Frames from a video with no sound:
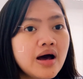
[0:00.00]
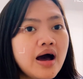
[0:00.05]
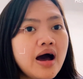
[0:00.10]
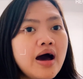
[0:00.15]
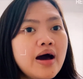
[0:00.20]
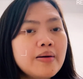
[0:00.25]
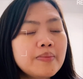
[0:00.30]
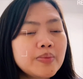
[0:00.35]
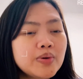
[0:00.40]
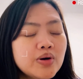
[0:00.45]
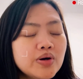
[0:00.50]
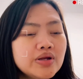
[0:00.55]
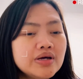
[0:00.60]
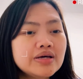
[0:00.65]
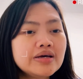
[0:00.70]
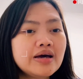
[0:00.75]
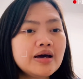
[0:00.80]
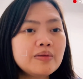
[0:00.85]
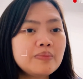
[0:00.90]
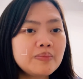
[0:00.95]
I'm gonna
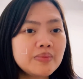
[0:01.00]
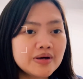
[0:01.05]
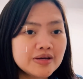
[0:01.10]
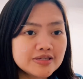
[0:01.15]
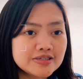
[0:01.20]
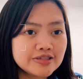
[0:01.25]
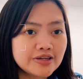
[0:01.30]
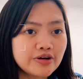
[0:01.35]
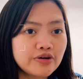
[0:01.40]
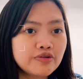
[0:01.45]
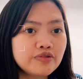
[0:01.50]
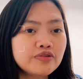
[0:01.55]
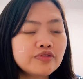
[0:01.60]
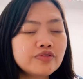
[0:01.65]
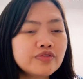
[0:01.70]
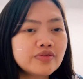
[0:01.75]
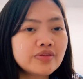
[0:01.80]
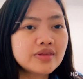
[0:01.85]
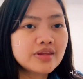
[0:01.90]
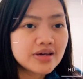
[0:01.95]
get myself
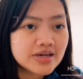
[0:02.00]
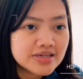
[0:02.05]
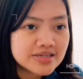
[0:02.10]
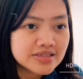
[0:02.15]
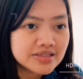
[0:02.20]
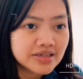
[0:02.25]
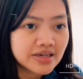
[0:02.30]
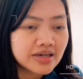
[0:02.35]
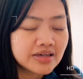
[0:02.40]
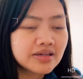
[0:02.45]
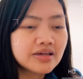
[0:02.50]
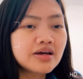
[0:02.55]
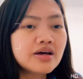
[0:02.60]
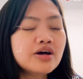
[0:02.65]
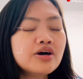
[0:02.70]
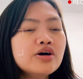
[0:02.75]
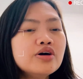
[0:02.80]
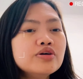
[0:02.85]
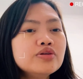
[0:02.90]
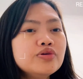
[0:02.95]
tested
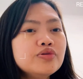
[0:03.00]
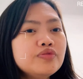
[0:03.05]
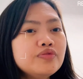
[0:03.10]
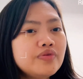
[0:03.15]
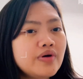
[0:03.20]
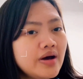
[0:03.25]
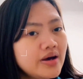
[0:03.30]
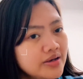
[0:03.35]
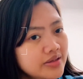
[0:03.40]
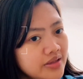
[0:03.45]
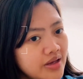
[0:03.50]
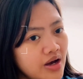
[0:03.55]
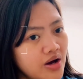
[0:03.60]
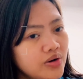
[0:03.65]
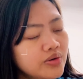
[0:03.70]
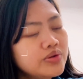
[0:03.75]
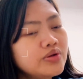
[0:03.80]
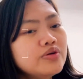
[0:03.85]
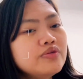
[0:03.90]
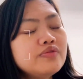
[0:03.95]
to find
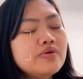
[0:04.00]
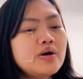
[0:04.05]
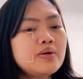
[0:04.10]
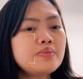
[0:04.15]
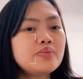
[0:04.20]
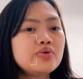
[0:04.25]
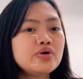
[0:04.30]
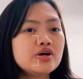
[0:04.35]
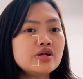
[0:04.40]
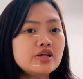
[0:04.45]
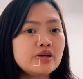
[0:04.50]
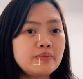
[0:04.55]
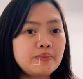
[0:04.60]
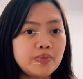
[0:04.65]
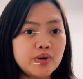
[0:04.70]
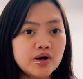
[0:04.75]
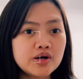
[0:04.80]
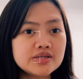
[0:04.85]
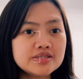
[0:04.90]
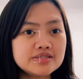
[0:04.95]
out if I'm really
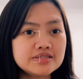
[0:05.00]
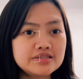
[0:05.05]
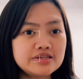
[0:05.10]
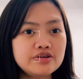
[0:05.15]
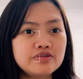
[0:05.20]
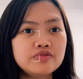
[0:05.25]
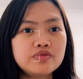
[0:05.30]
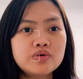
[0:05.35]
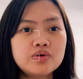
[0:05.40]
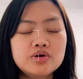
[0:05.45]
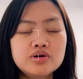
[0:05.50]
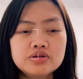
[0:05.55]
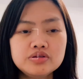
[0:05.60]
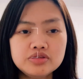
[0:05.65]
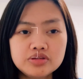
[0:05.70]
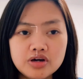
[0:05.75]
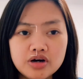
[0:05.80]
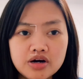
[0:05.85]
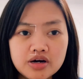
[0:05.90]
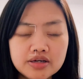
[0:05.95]
positive or
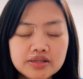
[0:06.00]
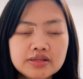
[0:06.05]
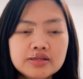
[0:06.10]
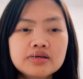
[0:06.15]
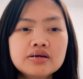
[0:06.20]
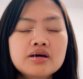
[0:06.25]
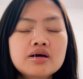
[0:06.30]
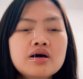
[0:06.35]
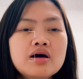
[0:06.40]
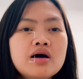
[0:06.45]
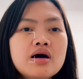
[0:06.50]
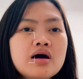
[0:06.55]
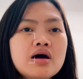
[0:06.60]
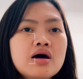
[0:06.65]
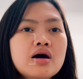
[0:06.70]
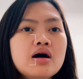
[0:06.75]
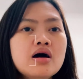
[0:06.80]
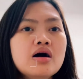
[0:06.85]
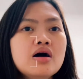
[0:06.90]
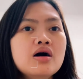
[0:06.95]
not.
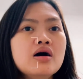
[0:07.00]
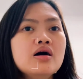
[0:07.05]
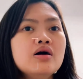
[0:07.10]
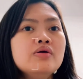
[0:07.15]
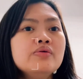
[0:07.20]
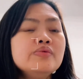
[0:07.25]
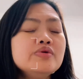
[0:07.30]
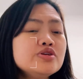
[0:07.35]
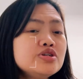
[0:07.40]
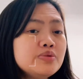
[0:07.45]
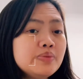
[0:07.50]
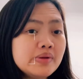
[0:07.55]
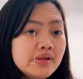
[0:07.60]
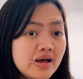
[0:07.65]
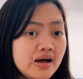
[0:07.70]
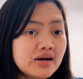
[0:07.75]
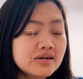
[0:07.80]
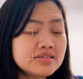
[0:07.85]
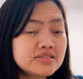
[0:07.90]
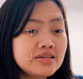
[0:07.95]
Wish me
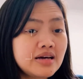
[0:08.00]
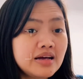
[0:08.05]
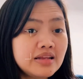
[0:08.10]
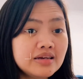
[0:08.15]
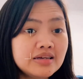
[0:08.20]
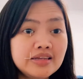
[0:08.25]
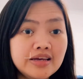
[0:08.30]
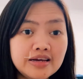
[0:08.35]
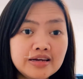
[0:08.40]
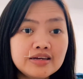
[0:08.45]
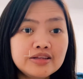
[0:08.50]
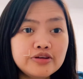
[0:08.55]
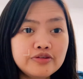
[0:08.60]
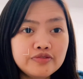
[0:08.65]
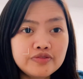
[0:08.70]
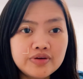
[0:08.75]
luck, sana negative